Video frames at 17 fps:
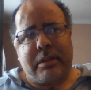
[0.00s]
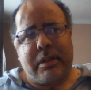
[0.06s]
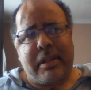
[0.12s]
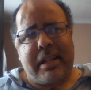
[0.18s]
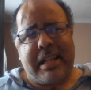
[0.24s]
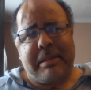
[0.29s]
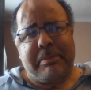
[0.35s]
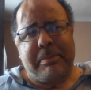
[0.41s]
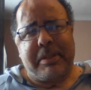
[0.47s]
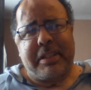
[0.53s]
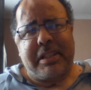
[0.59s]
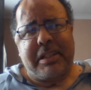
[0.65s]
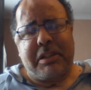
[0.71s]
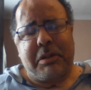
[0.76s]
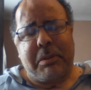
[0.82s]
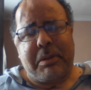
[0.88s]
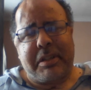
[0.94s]
So that's my
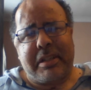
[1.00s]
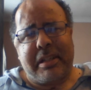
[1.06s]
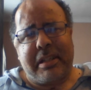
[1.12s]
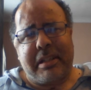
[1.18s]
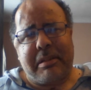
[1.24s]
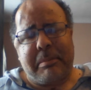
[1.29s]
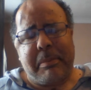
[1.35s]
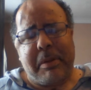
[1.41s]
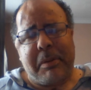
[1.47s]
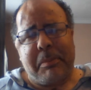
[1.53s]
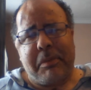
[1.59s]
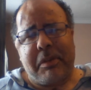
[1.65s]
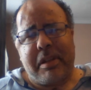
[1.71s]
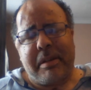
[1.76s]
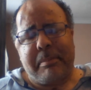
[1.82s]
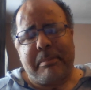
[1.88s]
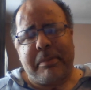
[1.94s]
situation at the
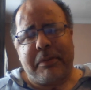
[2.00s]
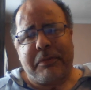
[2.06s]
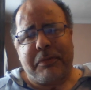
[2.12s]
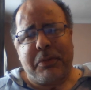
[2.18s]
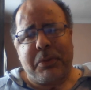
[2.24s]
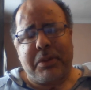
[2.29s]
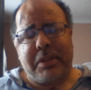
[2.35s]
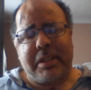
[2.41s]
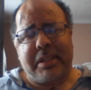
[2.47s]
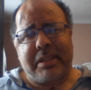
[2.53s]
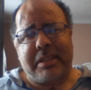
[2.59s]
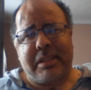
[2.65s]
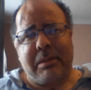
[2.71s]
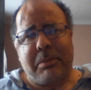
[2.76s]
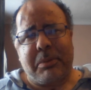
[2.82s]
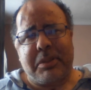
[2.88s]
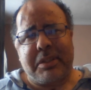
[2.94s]
moment. And before
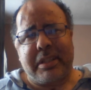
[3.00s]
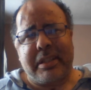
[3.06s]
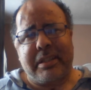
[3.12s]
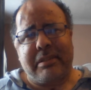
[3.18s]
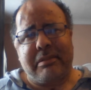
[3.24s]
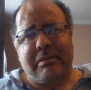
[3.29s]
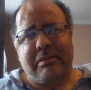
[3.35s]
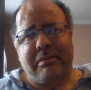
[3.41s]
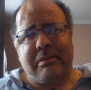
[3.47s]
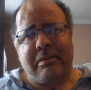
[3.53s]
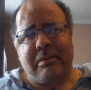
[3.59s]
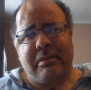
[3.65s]
this, I was in